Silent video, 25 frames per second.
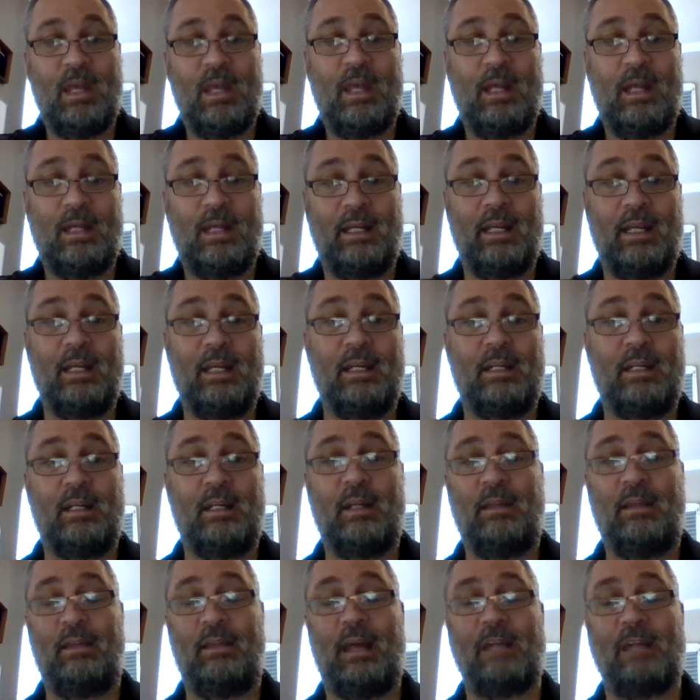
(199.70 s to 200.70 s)
And
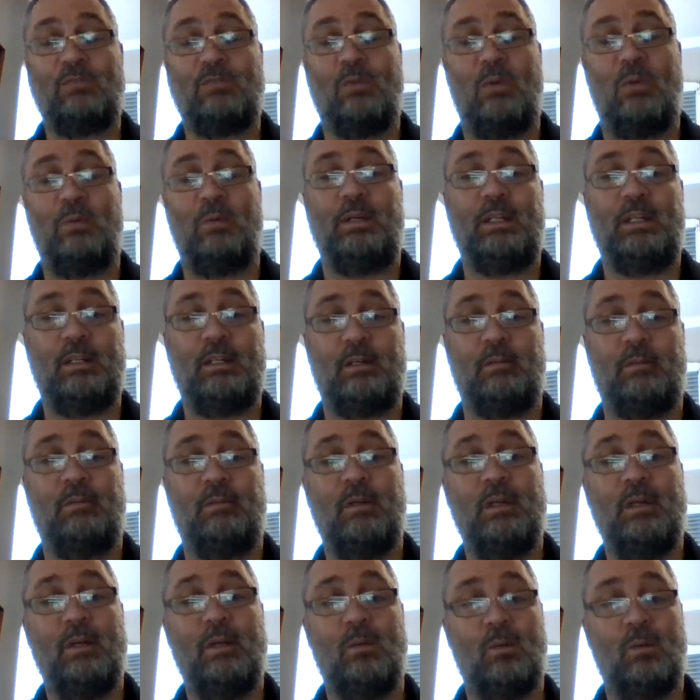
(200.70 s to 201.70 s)
again, that's what we do.
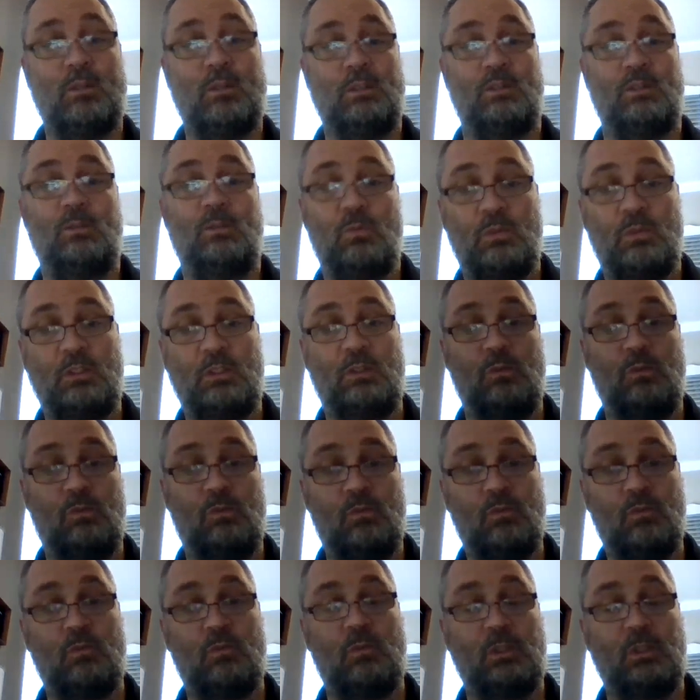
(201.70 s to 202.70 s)
When
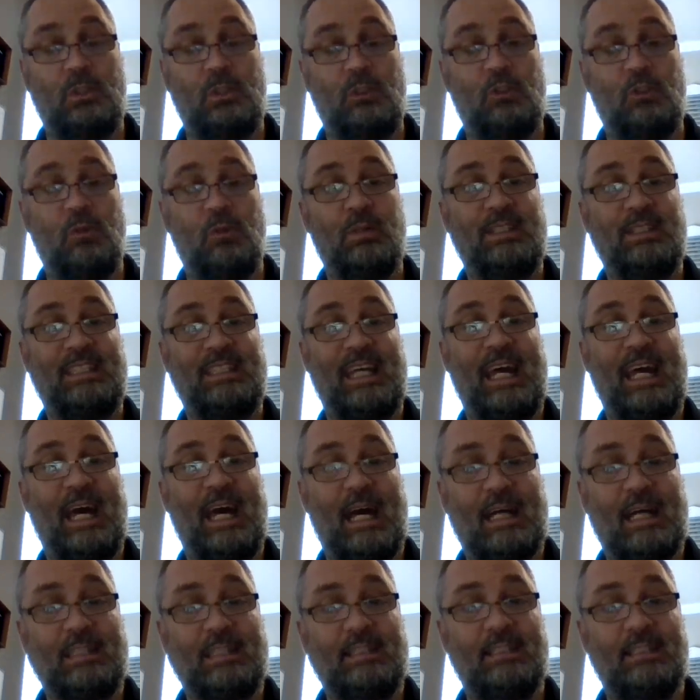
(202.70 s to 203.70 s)
you do a
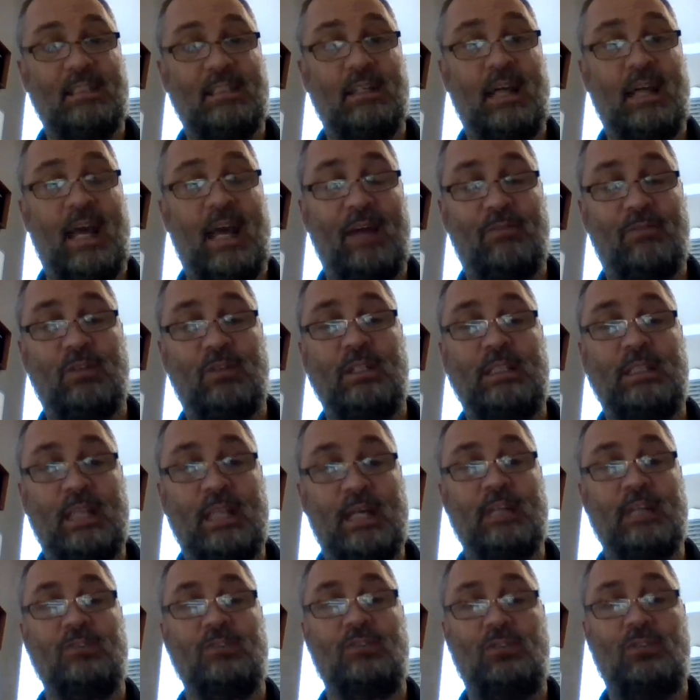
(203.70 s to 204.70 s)
test, every
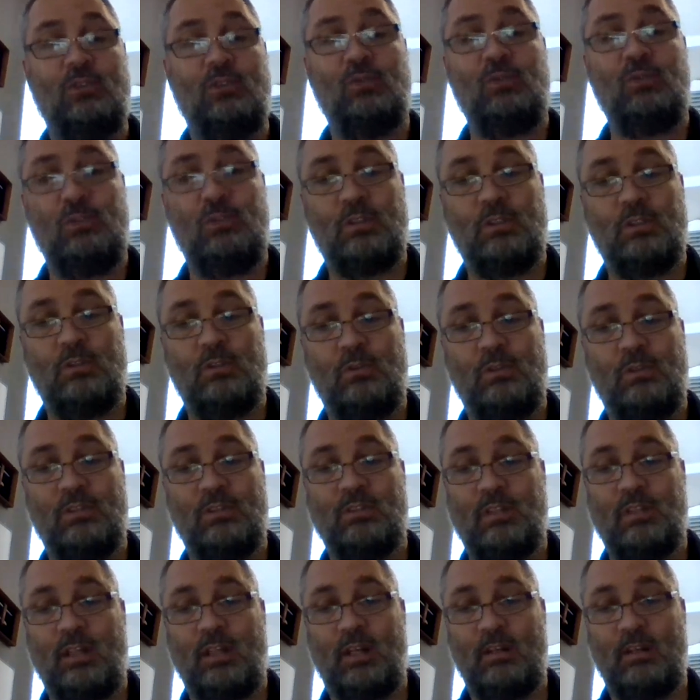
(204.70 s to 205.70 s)
test you do is
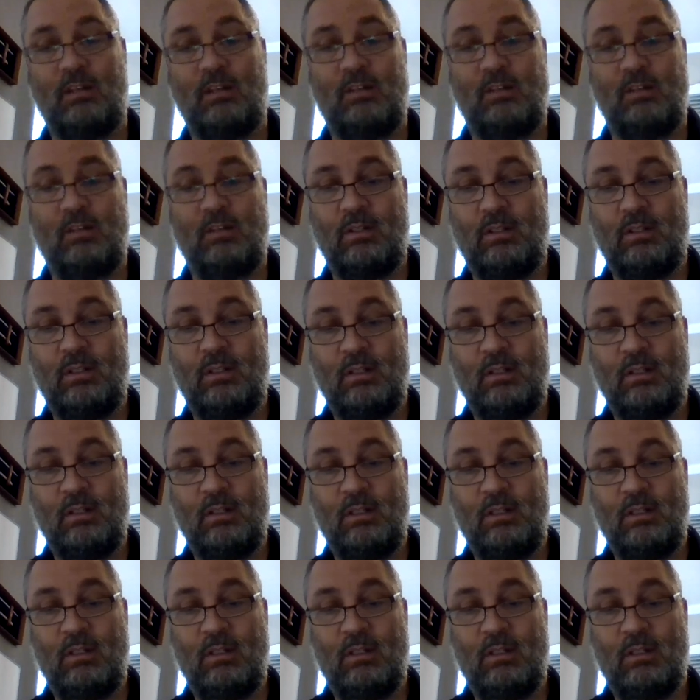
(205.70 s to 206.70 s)
another
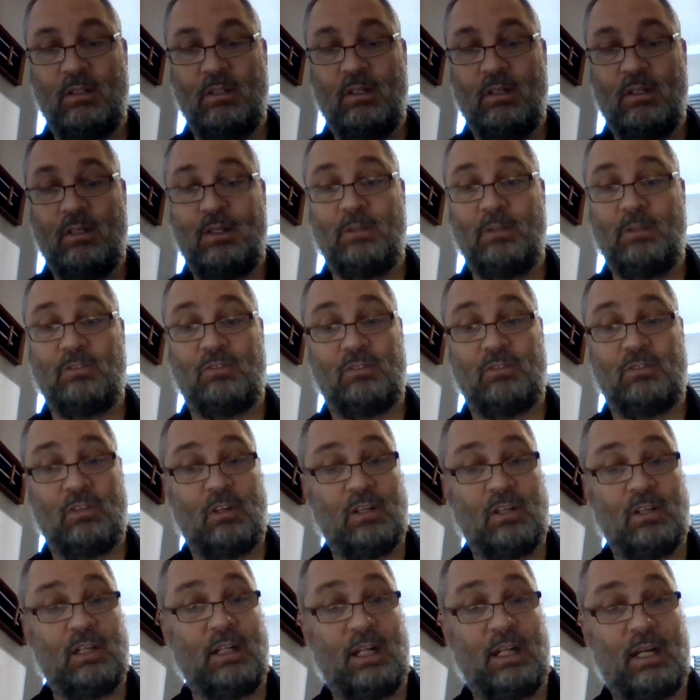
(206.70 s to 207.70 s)

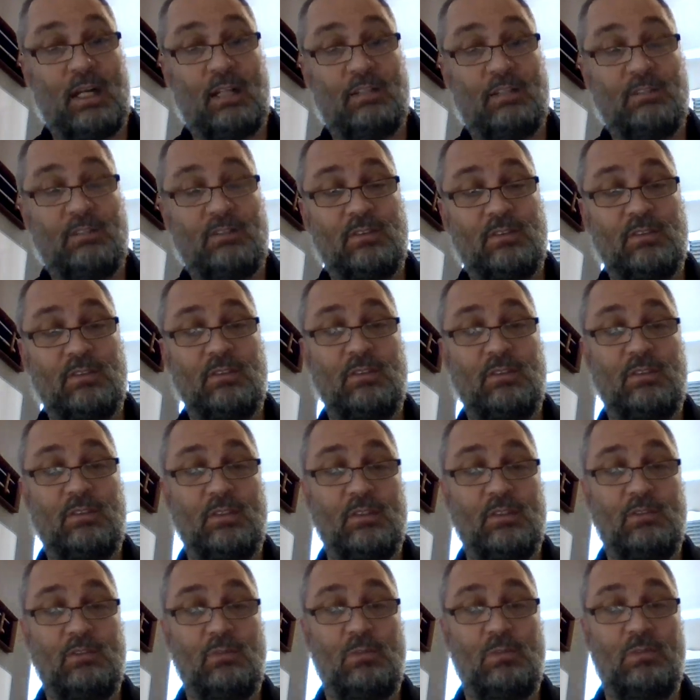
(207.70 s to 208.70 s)
circuit
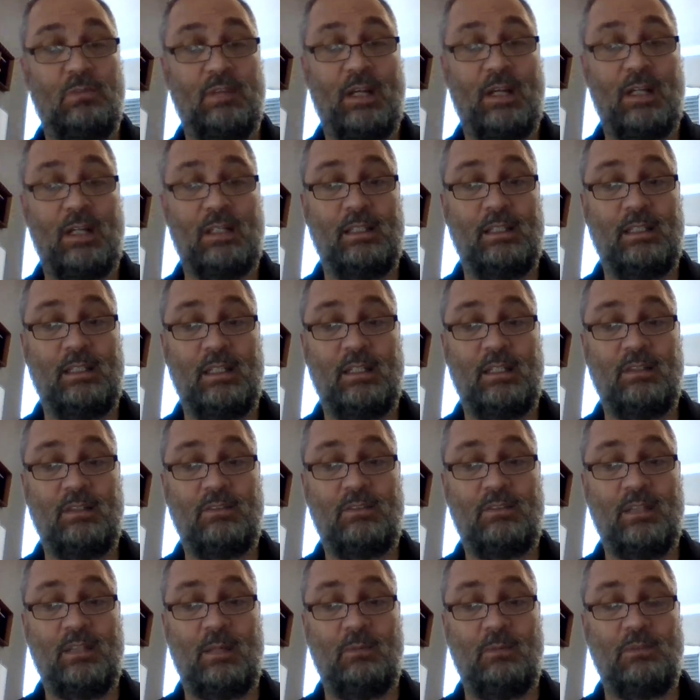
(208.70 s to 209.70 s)
analysis with
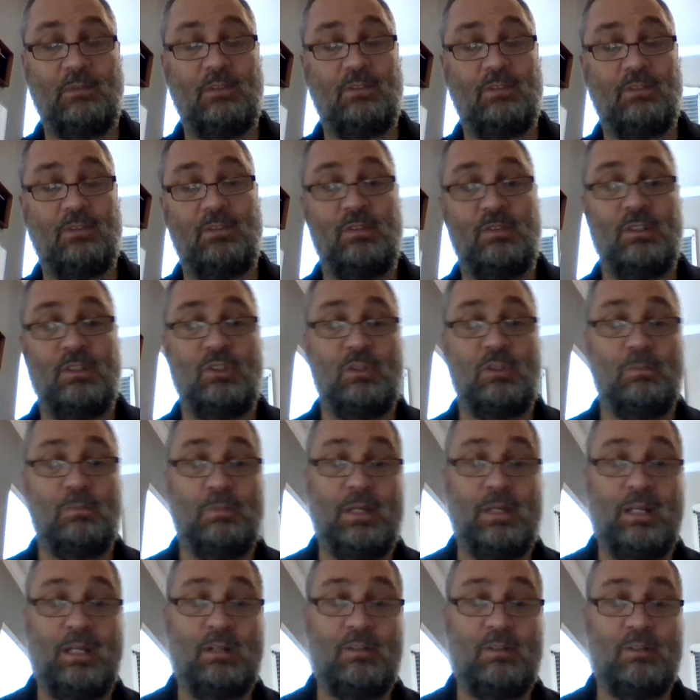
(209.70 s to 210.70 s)
LEDs. Now, was this Division
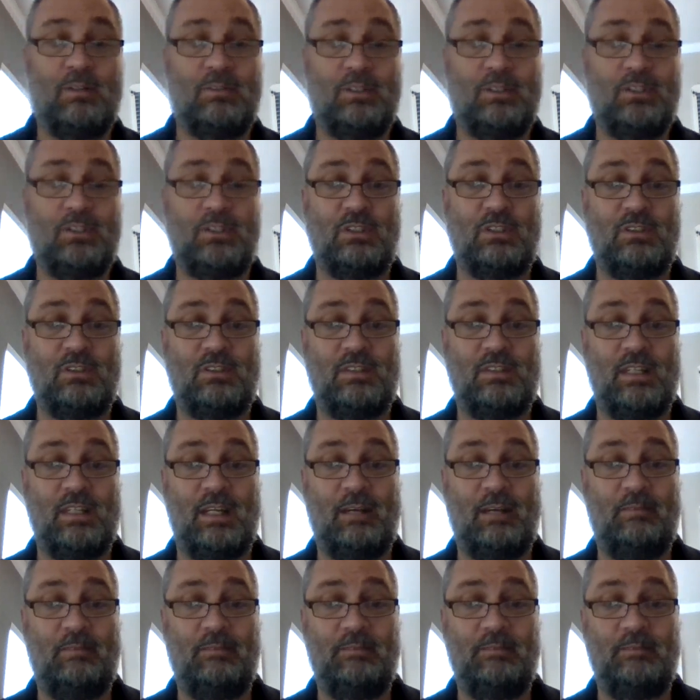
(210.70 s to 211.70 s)
B or Division
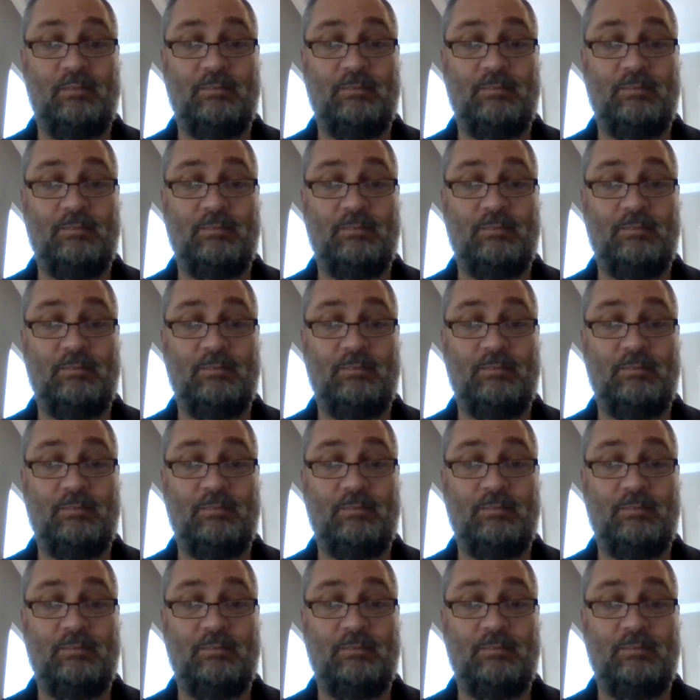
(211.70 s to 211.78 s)
C?